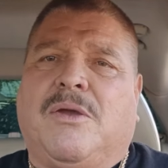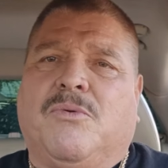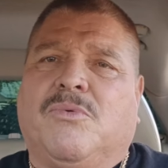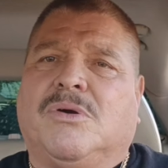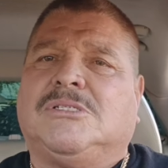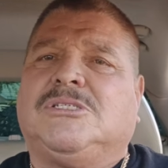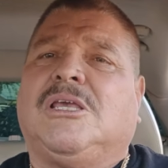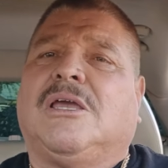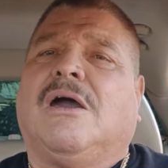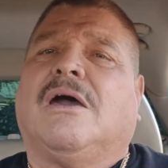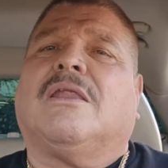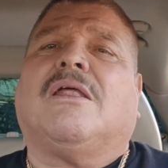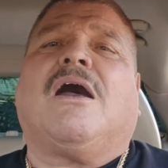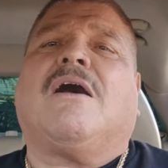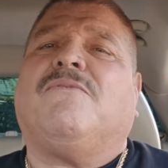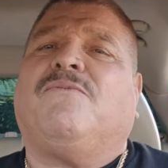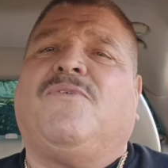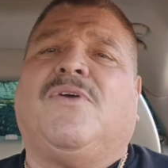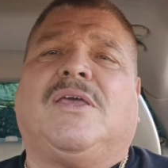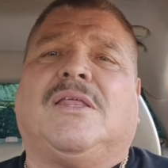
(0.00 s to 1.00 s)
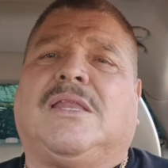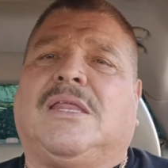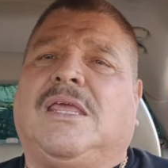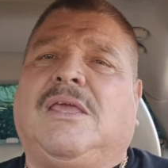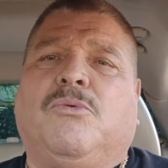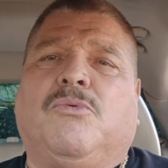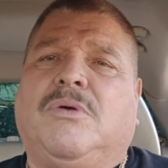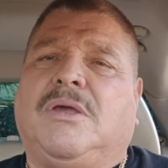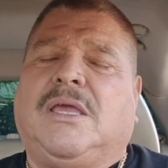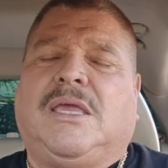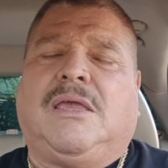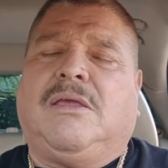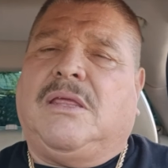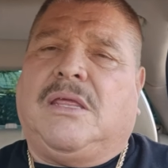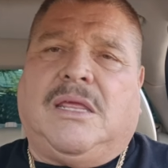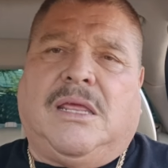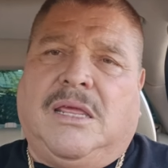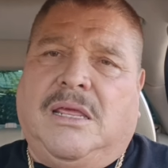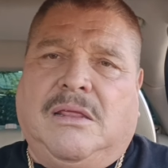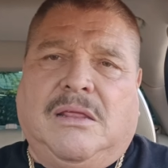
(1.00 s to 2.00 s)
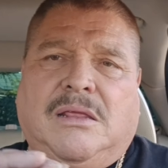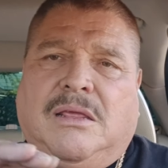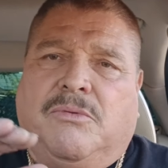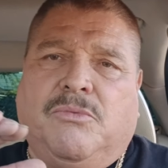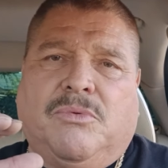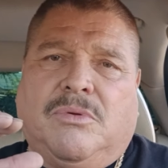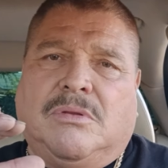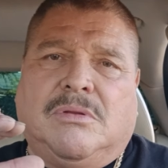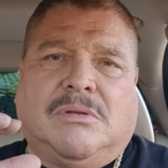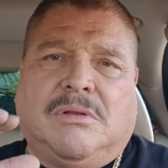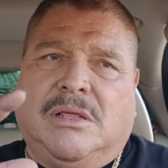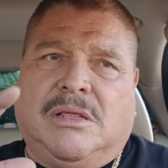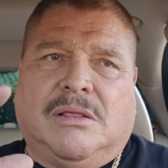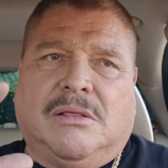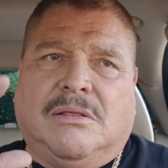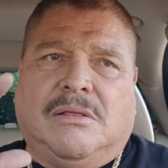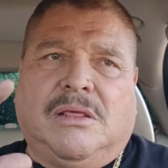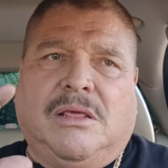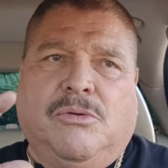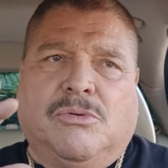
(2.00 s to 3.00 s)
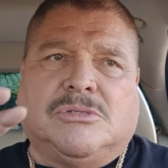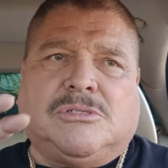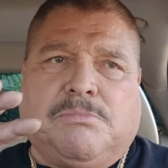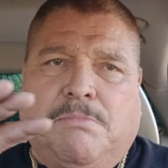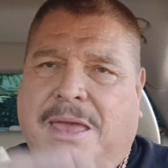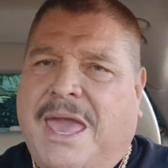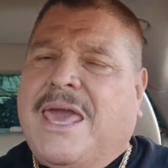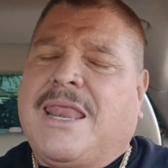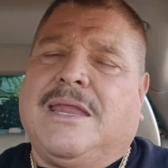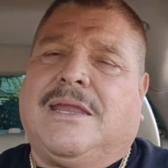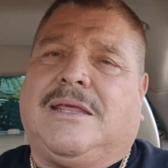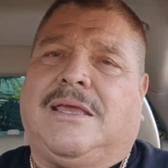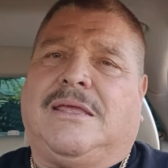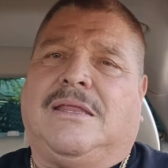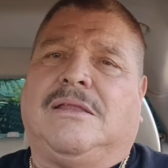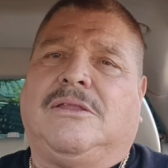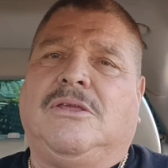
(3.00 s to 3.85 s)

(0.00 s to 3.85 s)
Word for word: And once he got off it, he he he he, he was mad at it.